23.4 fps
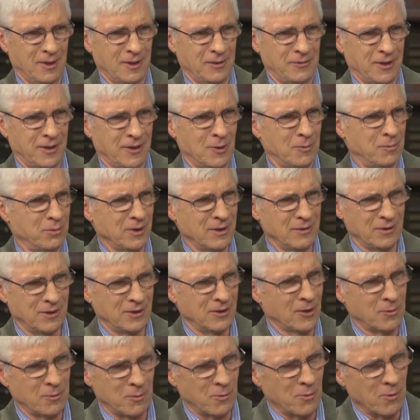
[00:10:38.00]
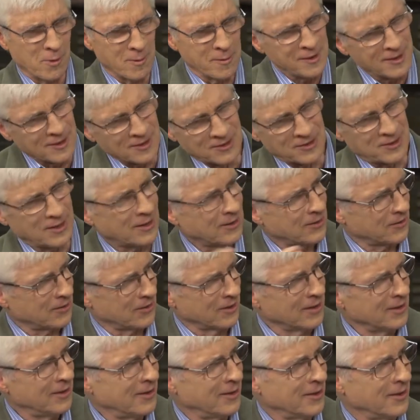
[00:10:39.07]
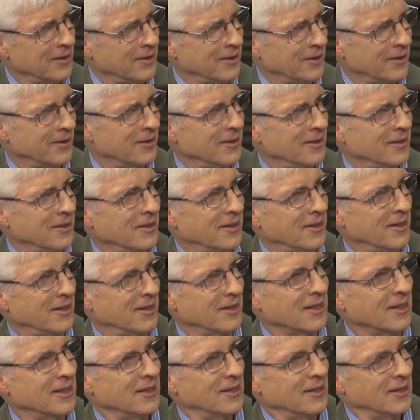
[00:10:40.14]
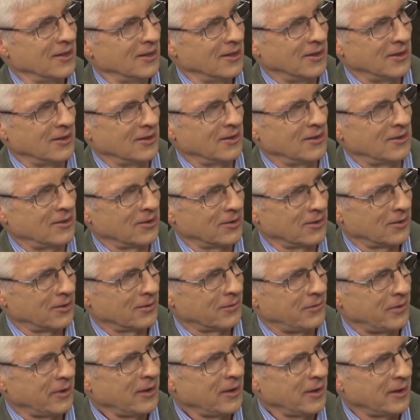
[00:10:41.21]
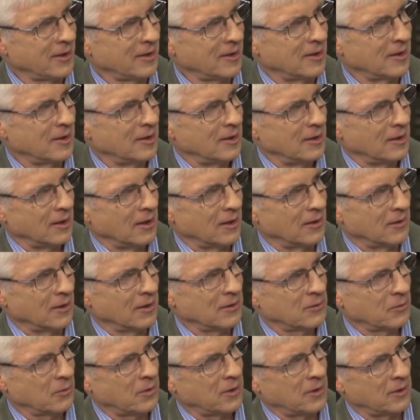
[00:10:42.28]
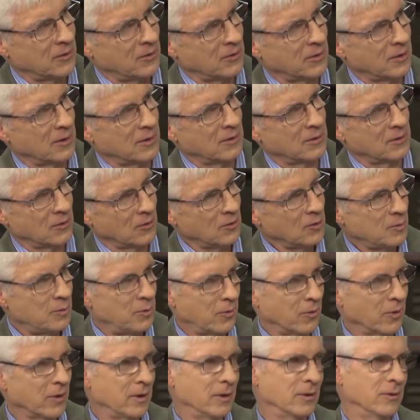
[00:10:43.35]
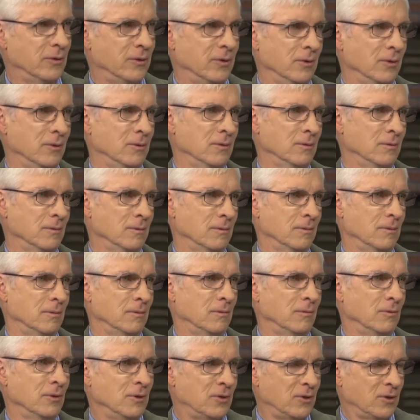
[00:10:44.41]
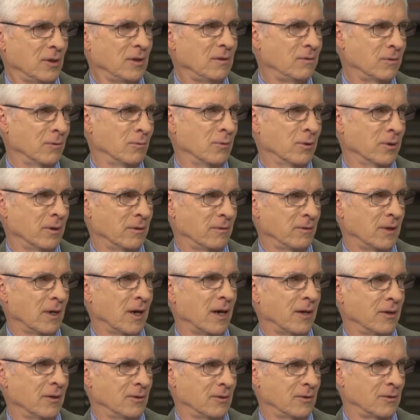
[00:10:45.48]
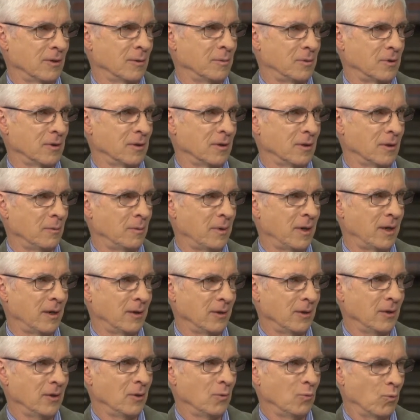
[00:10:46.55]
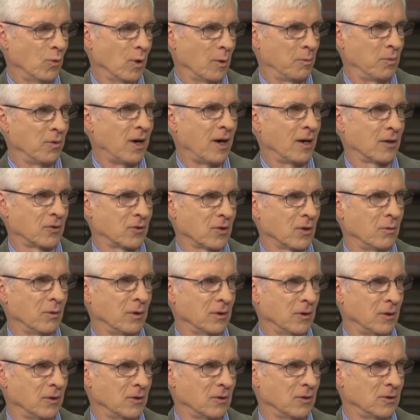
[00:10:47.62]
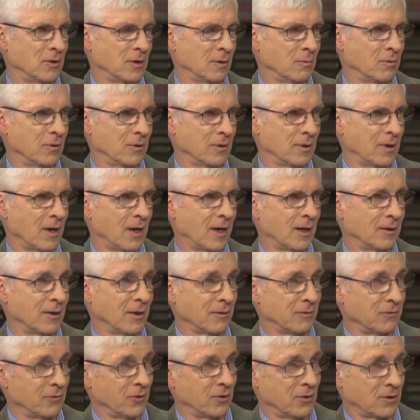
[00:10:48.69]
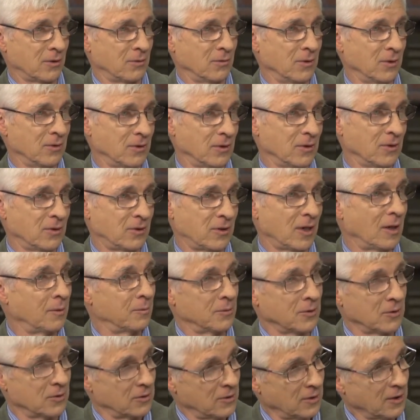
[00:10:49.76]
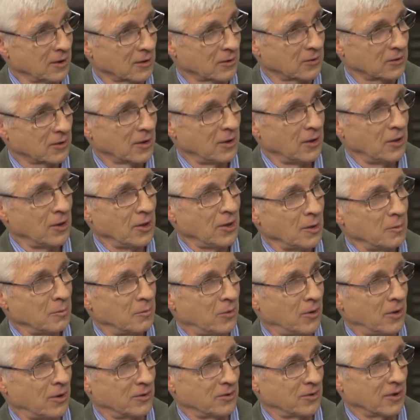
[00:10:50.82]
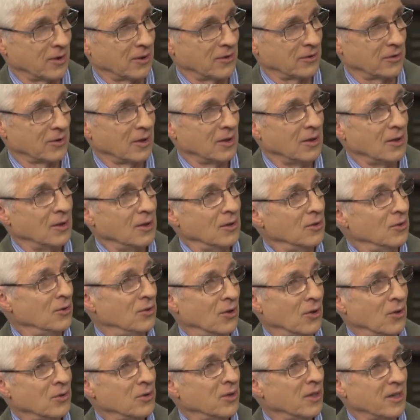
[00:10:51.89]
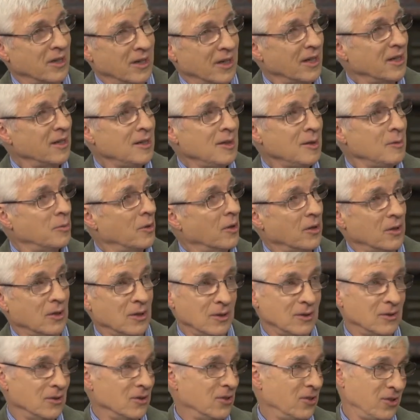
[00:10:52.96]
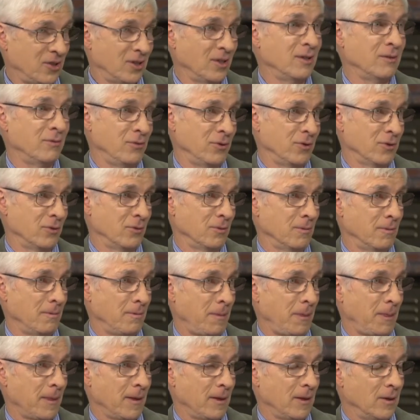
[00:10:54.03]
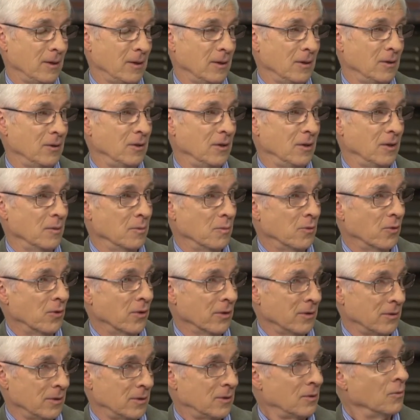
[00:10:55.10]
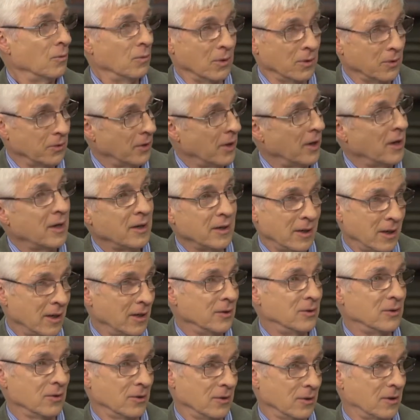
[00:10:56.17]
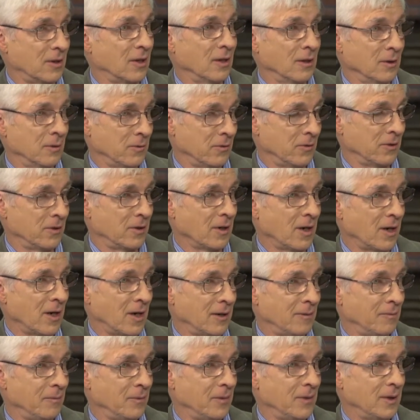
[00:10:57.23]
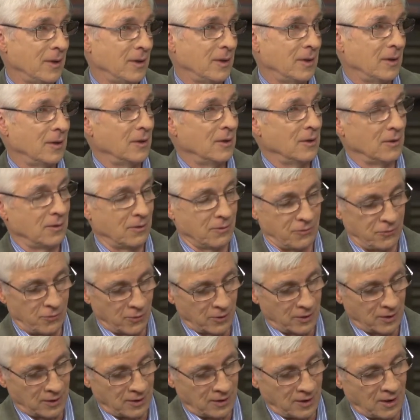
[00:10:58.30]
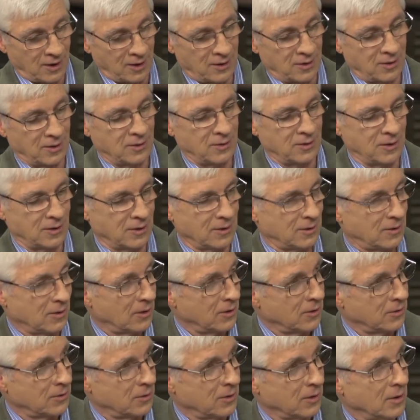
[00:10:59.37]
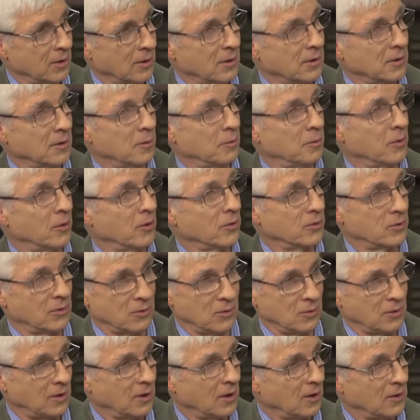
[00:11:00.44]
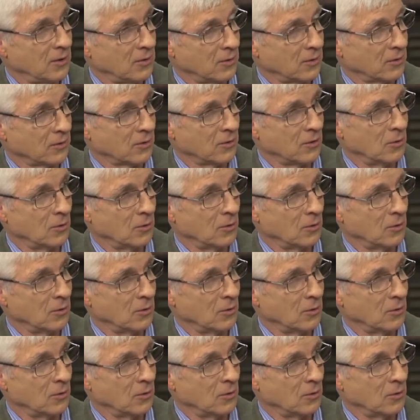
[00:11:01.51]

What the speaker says: if I don't believe in global warming, is that a sin? Or, you know, like, it's a little vague. And that's why it's so important to receive the Word of God in Scripture about what blocks our relationship with God. Like 1 Corinthians chapter 6, Paul says, don't let anybody deceive you. The immoral will not enter the kingdom of God. The fornicator, the adulterer, the person who engages in